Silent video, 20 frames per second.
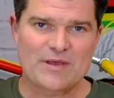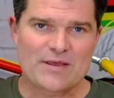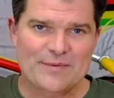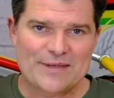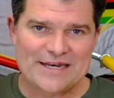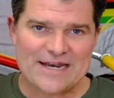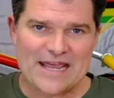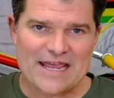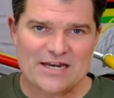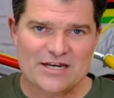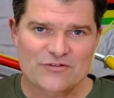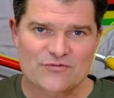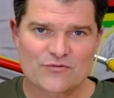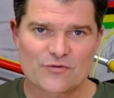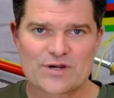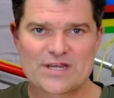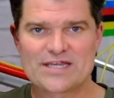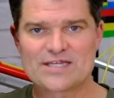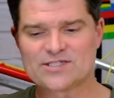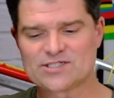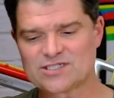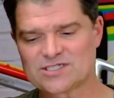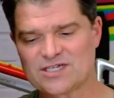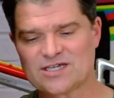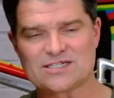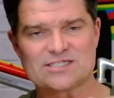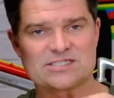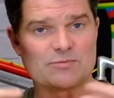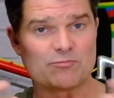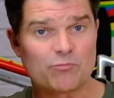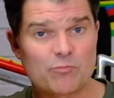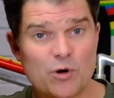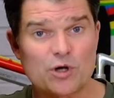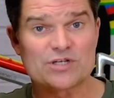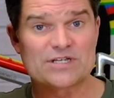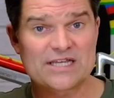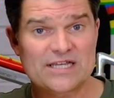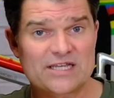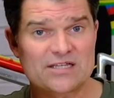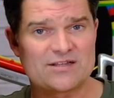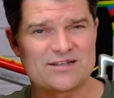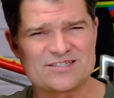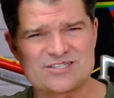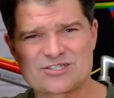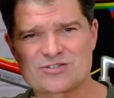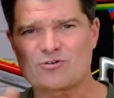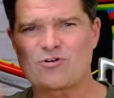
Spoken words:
maybe an antifreeze, some particulates.